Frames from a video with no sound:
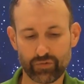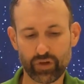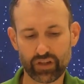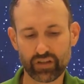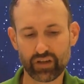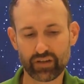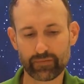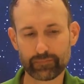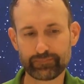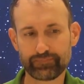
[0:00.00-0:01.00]
Well,
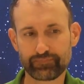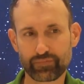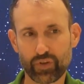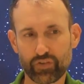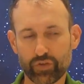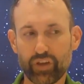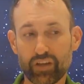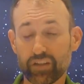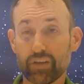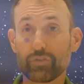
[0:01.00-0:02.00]
so
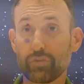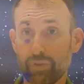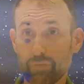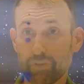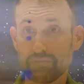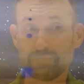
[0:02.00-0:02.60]
Galileo's the main one,